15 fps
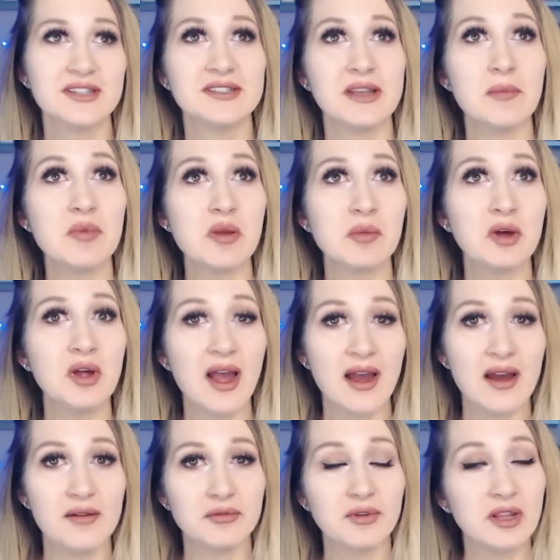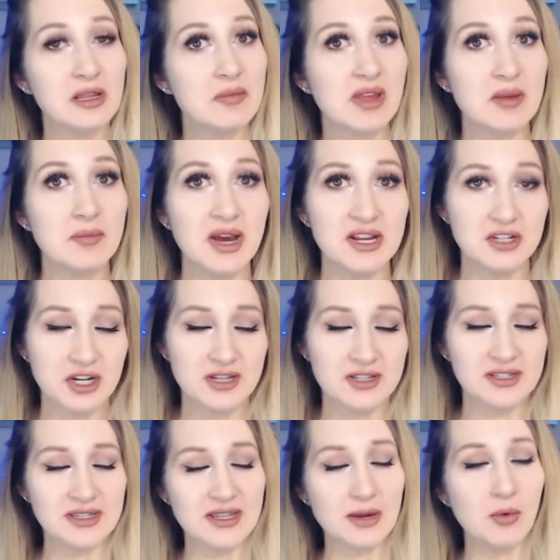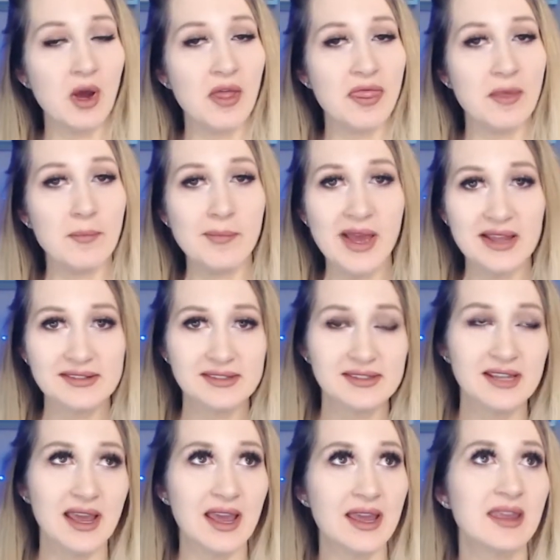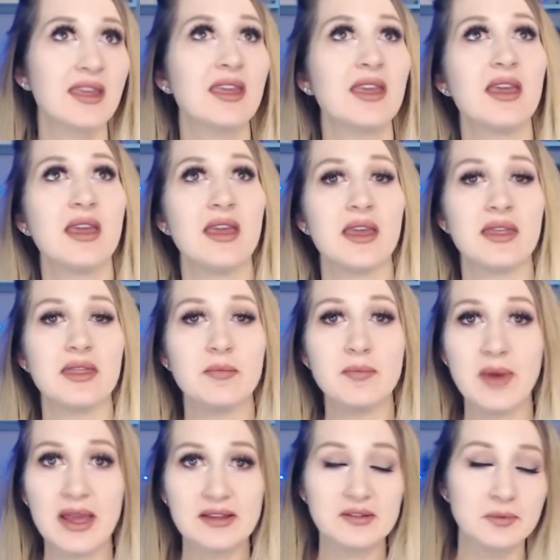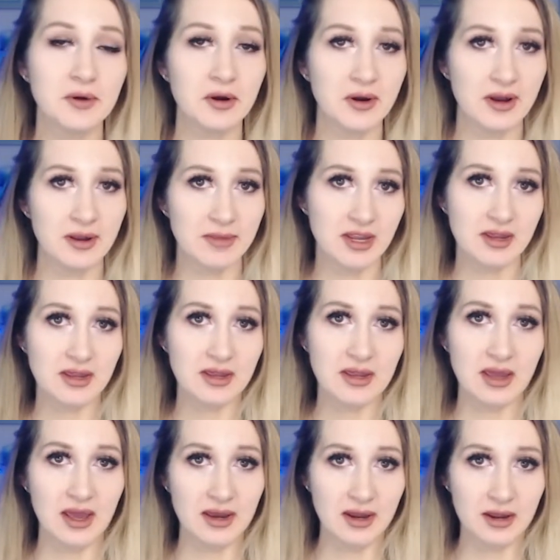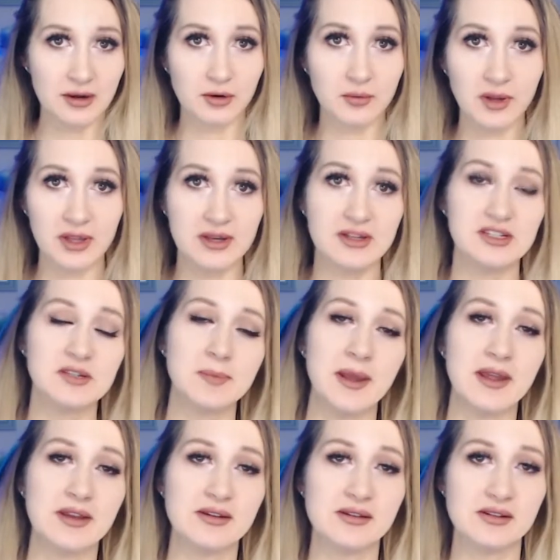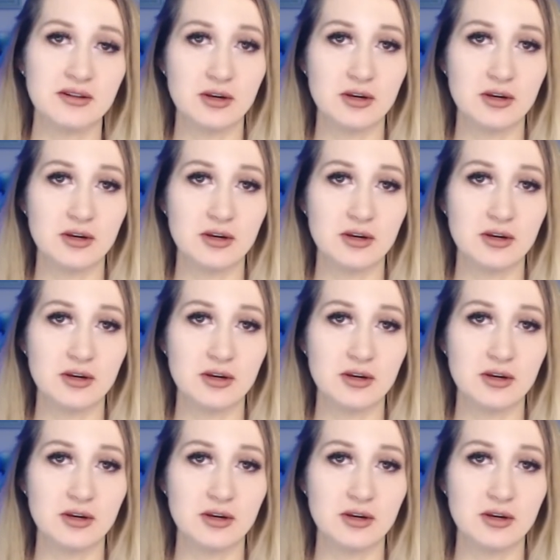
Some people have really big budgets and they want the best tech and the best program they can get and are willing to spend,